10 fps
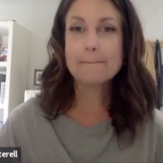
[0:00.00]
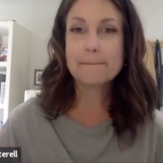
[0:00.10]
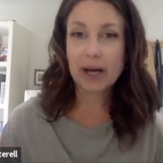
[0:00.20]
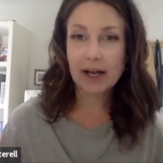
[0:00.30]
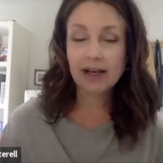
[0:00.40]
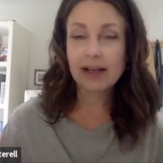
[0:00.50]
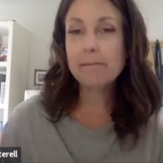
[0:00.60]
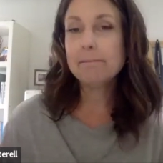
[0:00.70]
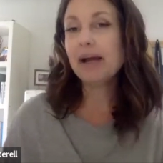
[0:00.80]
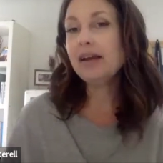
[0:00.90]
But it
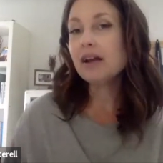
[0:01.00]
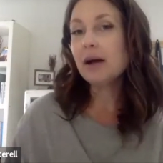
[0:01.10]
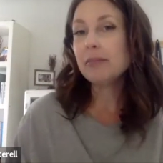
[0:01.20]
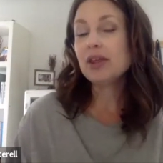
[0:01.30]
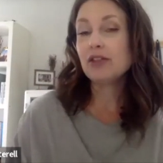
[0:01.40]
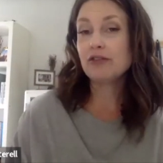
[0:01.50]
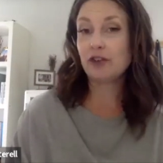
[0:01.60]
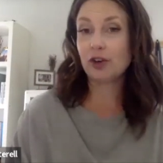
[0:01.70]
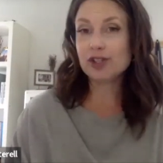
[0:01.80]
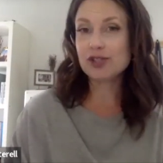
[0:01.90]
might not be the
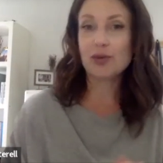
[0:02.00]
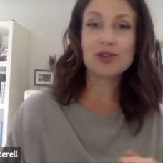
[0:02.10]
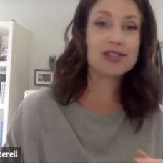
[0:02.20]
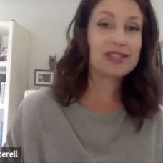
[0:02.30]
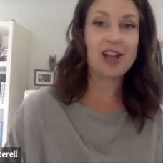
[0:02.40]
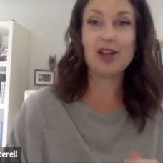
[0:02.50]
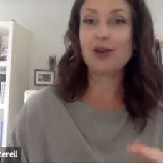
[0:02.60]
first or the second